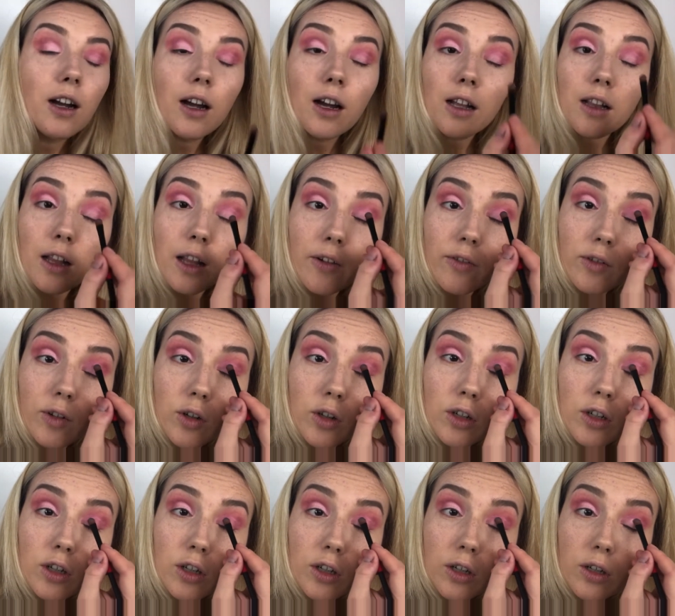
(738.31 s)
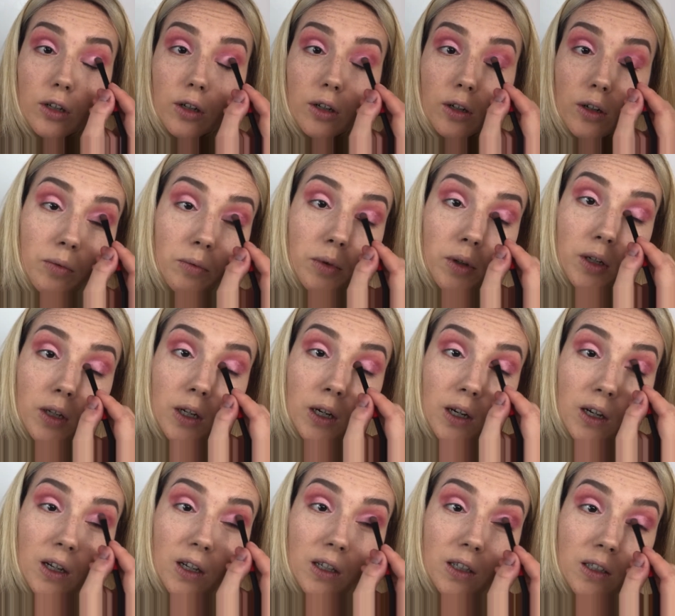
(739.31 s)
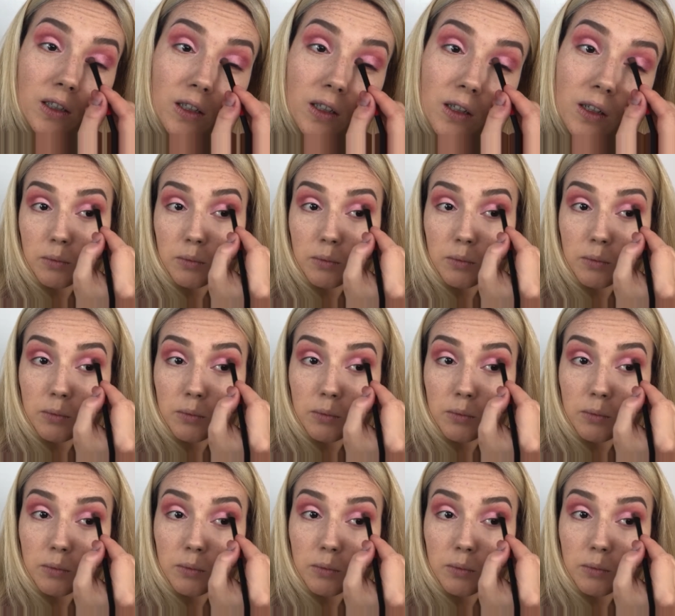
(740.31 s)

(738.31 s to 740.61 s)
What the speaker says: I love to hear from you guys.